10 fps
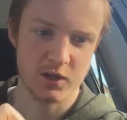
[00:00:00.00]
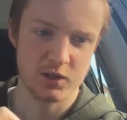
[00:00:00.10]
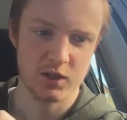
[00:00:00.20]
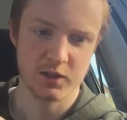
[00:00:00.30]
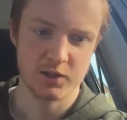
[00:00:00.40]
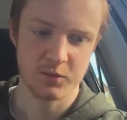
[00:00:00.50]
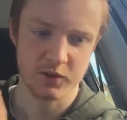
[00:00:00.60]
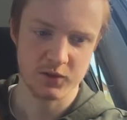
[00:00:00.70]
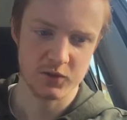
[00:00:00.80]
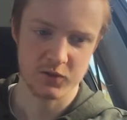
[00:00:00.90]
Angeles
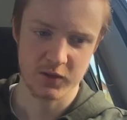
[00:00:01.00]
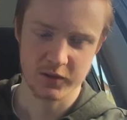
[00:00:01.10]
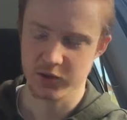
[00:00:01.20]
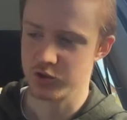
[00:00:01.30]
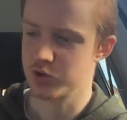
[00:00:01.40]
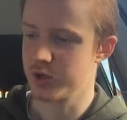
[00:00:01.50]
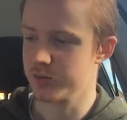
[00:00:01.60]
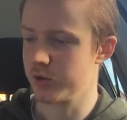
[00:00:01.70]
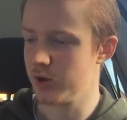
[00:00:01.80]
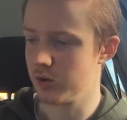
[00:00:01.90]
because this is like a
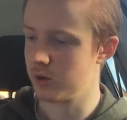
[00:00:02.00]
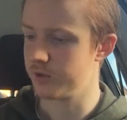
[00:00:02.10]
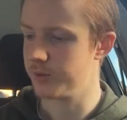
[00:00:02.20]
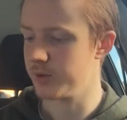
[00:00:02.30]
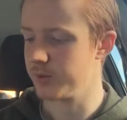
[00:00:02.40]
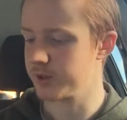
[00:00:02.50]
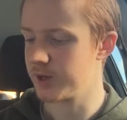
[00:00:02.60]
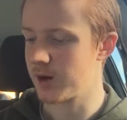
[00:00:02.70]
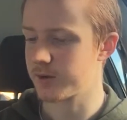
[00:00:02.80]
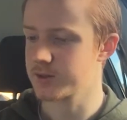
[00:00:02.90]
dream goal of my main
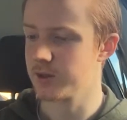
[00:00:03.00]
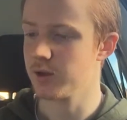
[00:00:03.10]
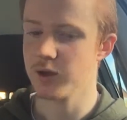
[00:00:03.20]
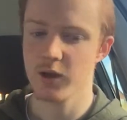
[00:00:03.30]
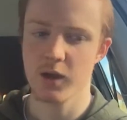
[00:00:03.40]
character,